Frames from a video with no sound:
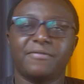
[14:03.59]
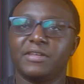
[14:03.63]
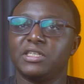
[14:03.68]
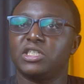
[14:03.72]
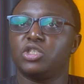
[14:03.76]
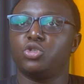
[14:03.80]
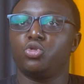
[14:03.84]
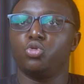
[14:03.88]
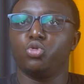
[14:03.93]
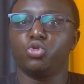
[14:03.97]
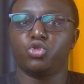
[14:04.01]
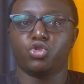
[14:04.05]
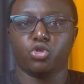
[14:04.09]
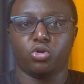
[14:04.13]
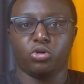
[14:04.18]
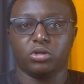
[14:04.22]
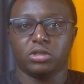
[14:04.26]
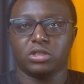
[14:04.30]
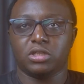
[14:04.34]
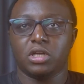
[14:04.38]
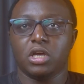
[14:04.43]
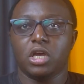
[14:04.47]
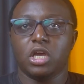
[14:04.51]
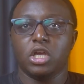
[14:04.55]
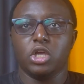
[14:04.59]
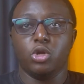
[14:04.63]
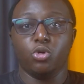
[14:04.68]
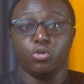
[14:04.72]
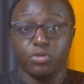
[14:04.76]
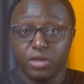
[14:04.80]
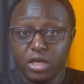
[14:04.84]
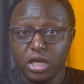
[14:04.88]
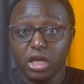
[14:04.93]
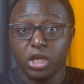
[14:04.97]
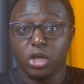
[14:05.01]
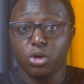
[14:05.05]
is too short. You
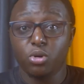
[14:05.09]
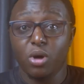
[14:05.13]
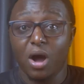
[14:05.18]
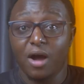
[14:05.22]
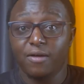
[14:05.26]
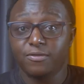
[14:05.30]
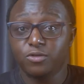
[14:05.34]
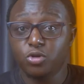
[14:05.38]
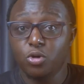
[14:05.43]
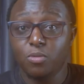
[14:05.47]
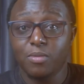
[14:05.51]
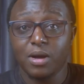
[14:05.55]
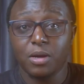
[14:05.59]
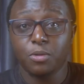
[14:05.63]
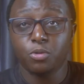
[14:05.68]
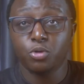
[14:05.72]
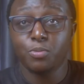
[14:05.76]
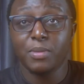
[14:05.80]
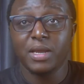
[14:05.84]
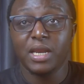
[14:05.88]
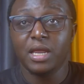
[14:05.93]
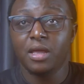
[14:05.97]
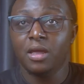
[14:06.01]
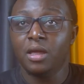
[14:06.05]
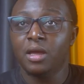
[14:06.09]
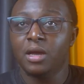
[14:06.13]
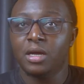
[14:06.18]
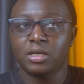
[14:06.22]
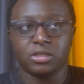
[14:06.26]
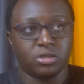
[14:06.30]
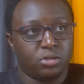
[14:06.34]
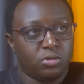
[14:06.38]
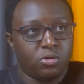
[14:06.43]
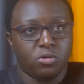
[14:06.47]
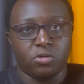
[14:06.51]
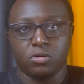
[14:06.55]
think you have so many
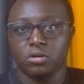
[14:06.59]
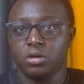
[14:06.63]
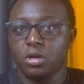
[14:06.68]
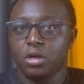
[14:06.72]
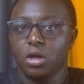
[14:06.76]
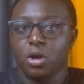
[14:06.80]
years? No.